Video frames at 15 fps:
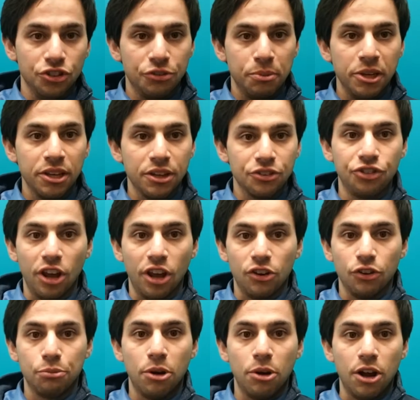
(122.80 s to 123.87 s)
being as gentle as
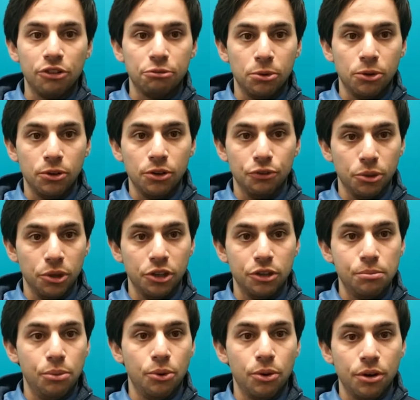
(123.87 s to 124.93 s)
possible is really
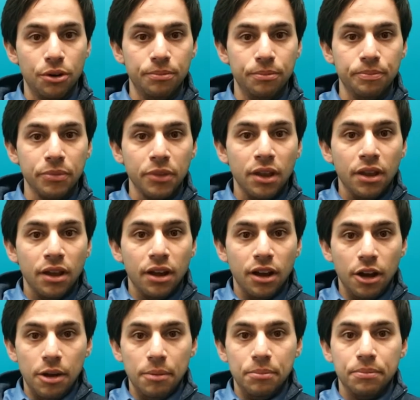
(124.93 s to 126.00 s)
important.
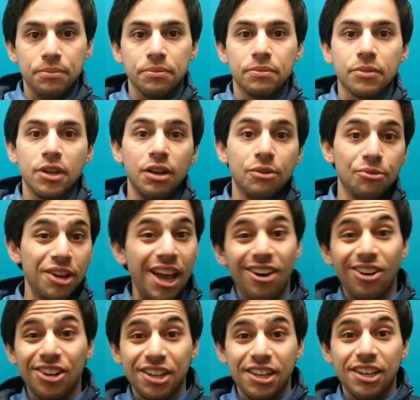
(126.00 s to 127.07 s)
In
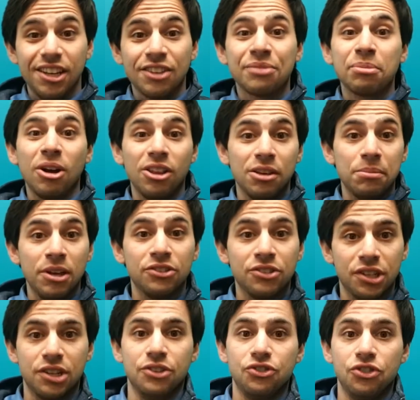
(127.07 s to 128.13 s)
reality, it's probably best to
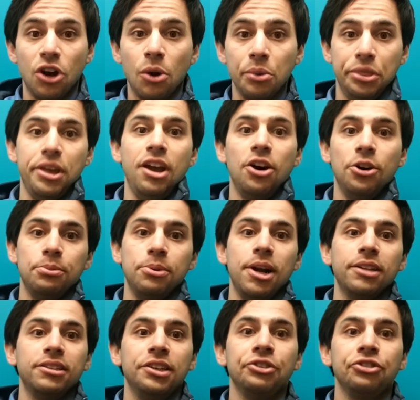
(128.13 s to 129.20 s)
consult with a health
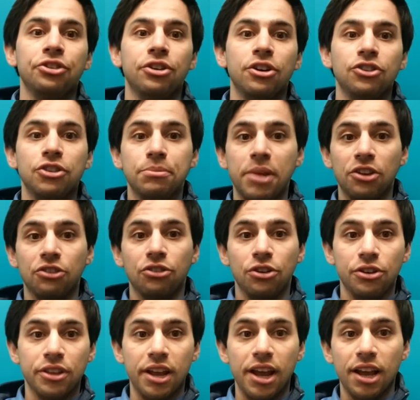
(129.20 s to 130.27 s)
practitioner to make sure
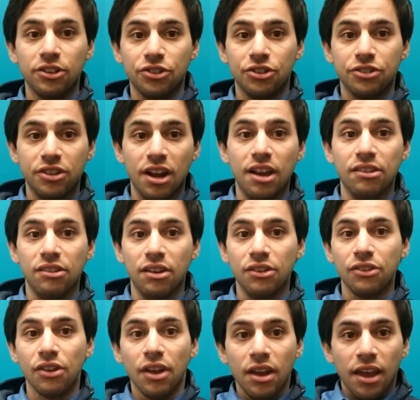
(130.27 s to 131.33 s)
that
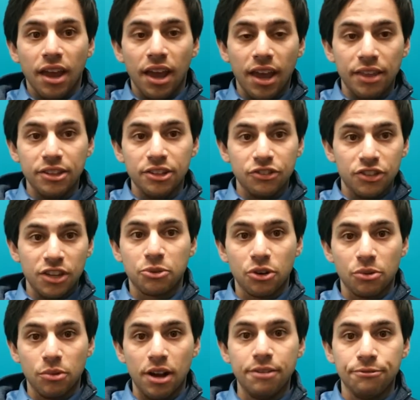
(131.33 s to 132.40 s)
exercises and these tips are
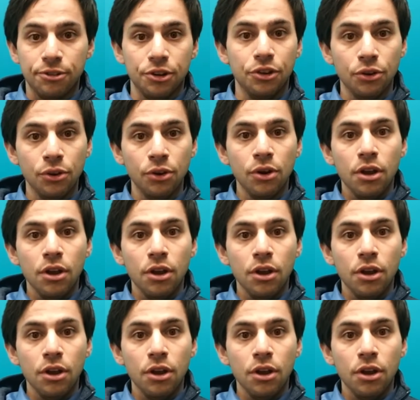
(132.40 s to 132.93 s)
right for you.